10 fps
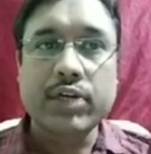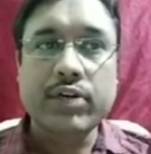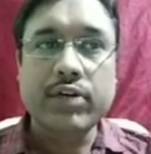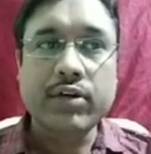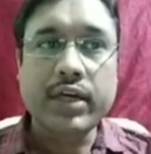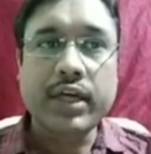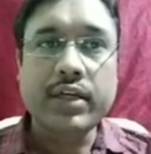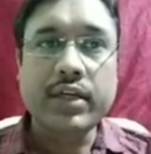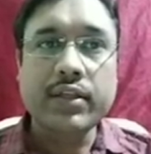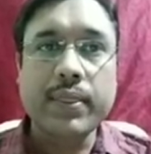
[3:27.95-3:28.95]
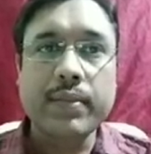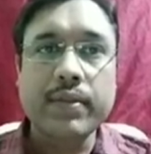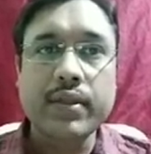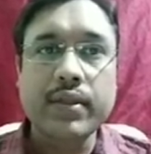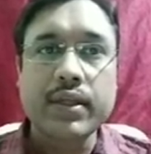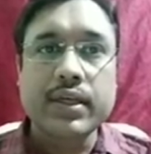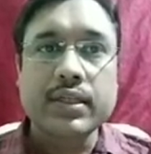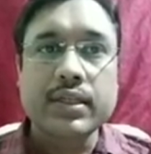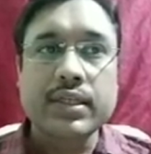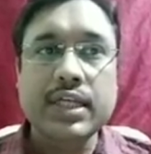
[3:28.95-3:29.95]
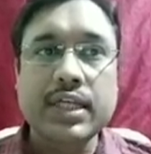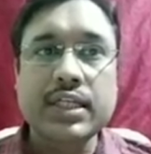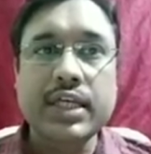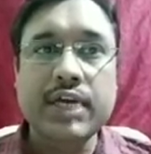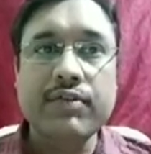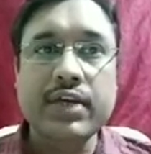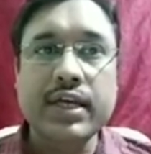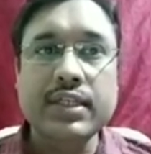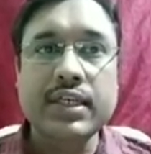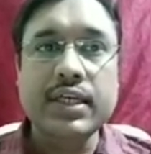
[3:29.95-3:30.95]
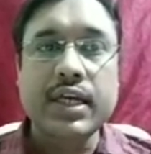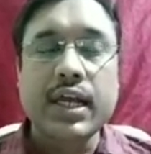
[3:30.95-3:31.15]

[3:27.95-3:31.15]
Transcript: Okay. Such as here we can see,